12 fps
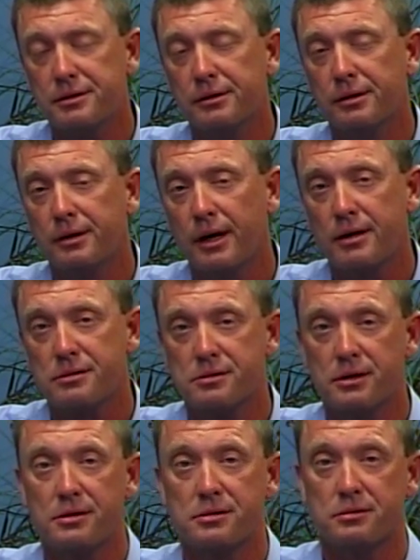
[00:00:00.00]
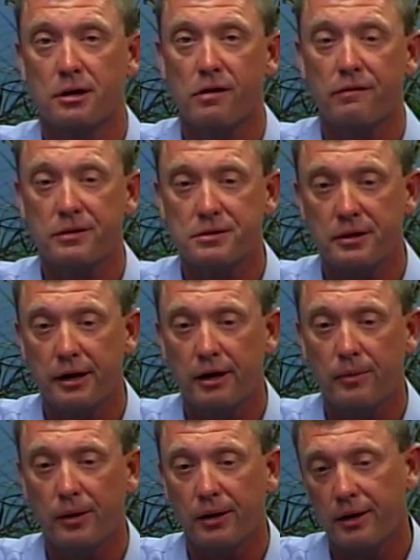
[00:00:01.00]
in the tax assessor's office there,
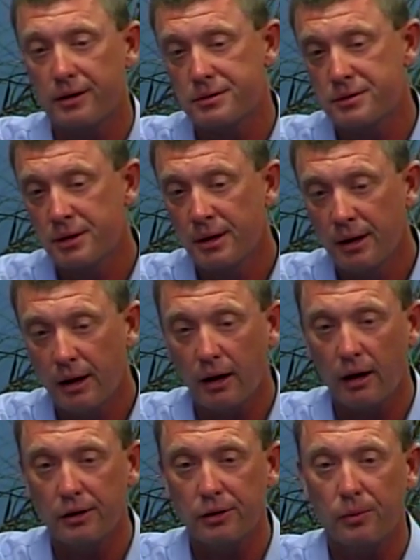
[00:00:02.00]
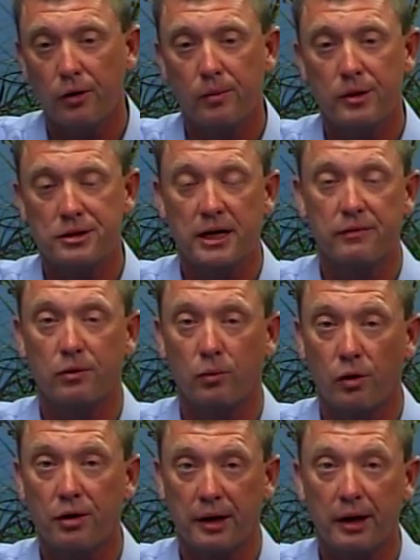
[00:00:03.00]
because you pretty much have to
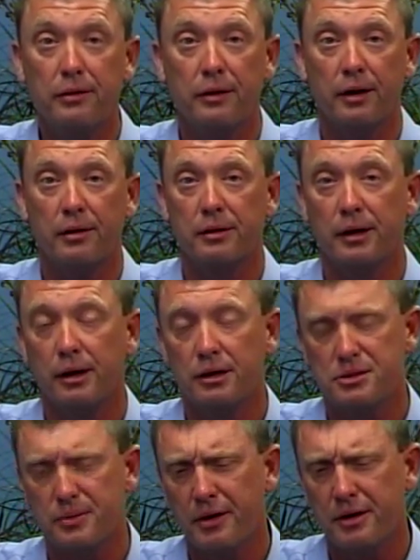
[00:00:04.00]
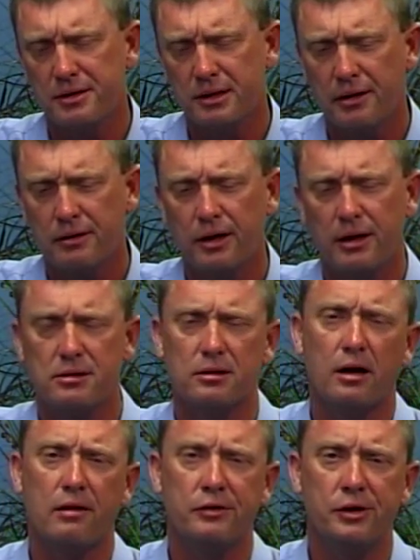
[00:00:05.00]
work in there to get experience. And I think, as a
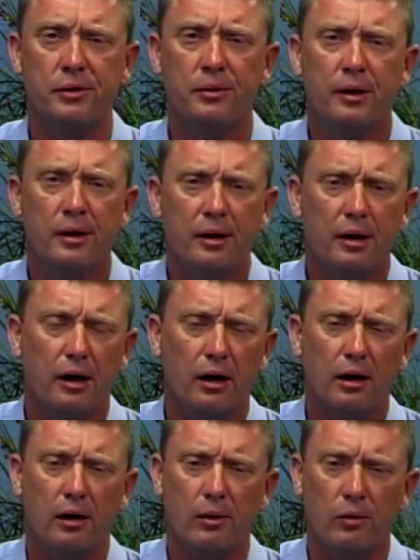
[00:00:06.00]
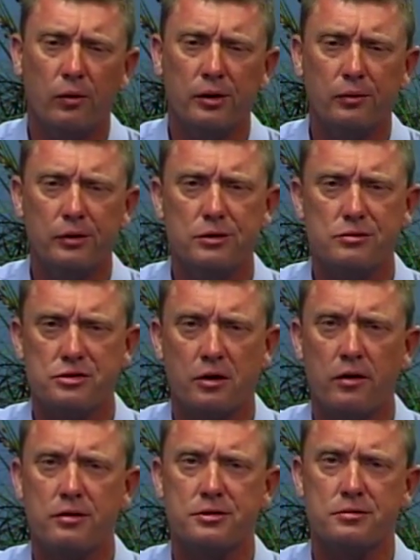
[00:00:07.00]
lot of you, when you
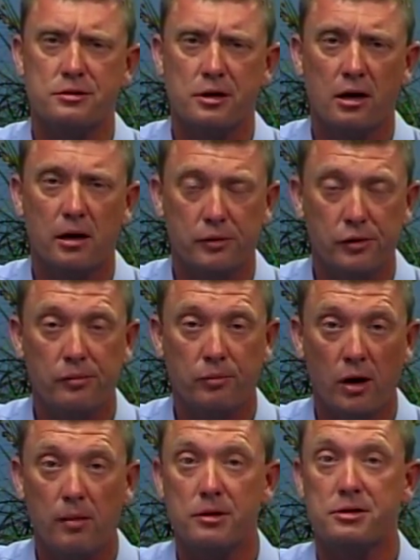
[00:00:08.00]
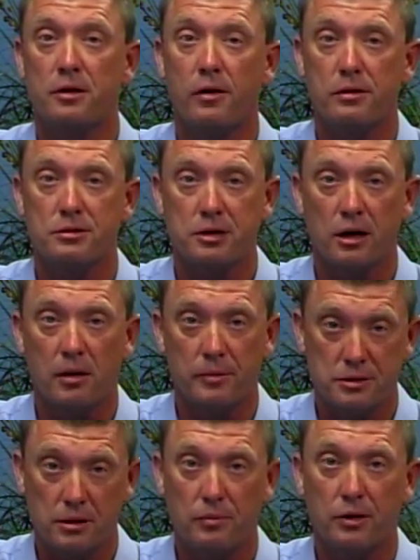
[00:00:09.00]
started your job, you probably started the job at
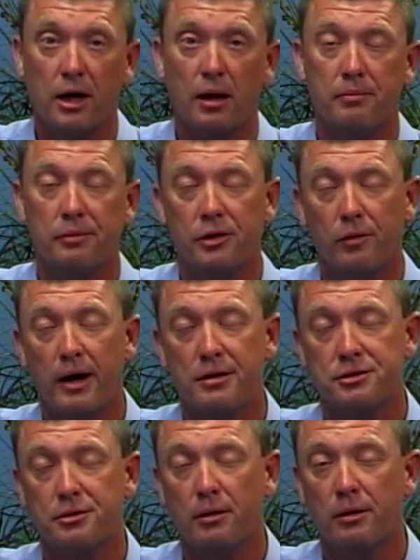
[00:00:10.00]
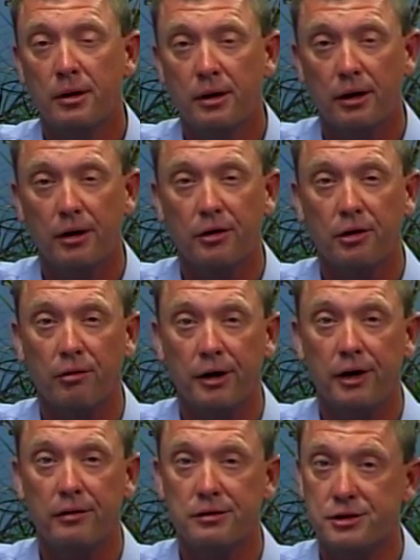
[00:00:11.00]
some time throughout your
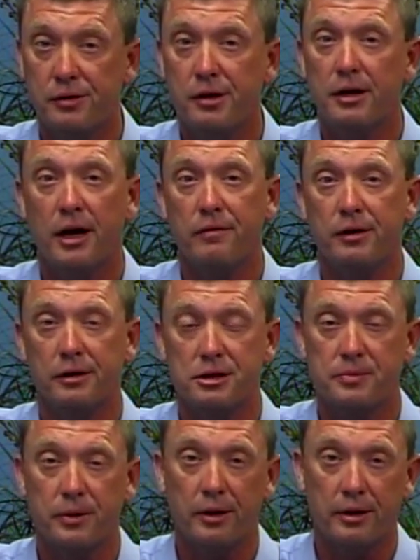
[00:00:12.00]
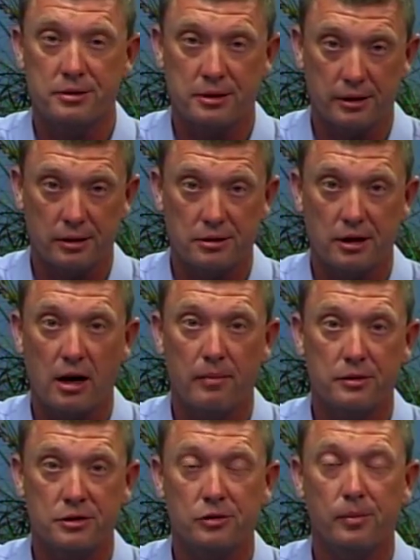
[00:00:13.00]
career that you didn't have any experience at the job
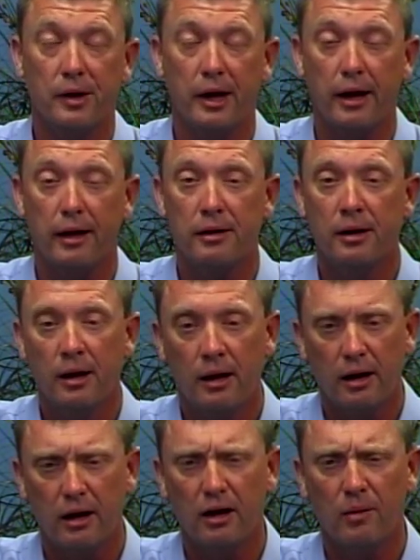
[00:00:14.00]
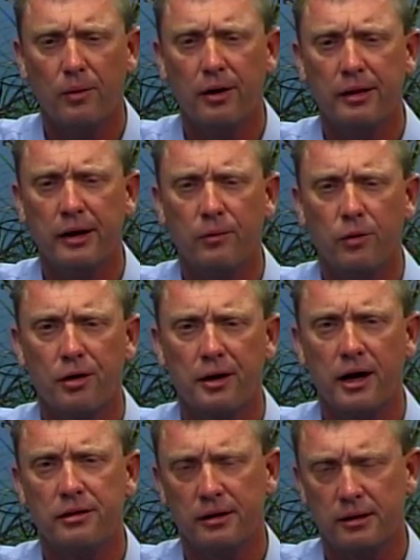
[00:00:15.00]
that you began. But that work
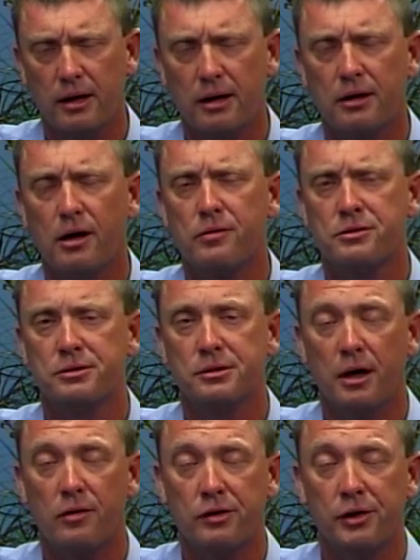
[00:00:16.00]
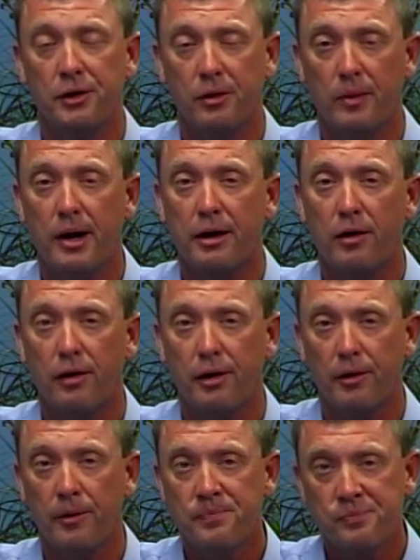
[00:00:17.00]
ethic that I talked to you about
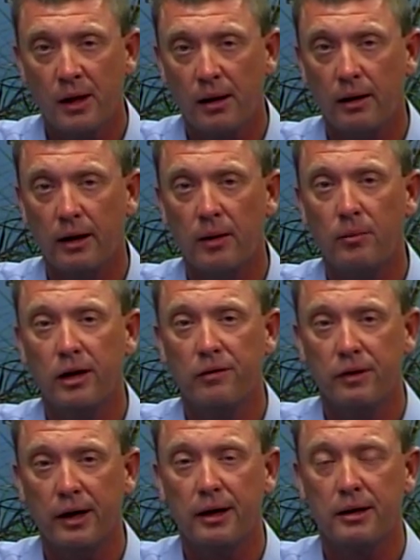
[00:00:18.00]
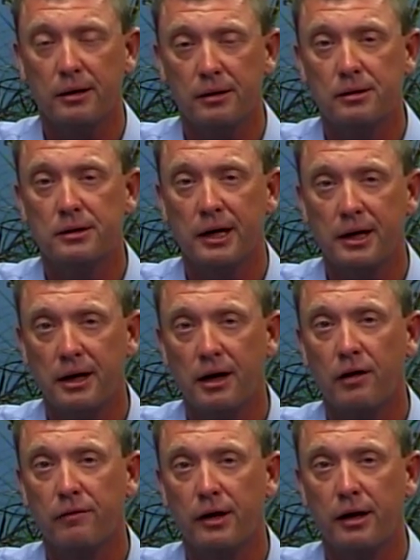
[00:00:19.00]
earlier, I believe that can take care
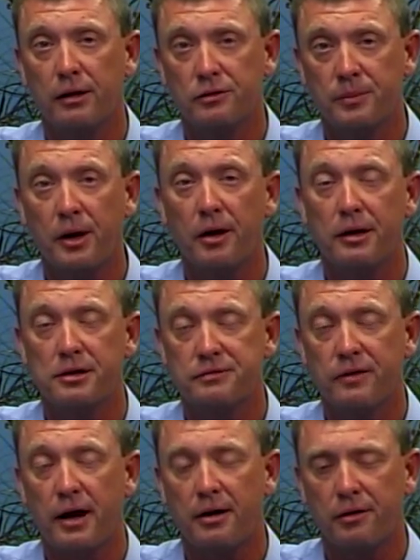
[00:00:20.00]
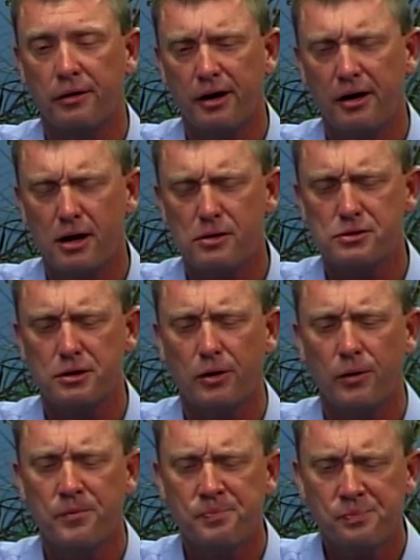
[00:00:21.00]
of that experience factor there. And also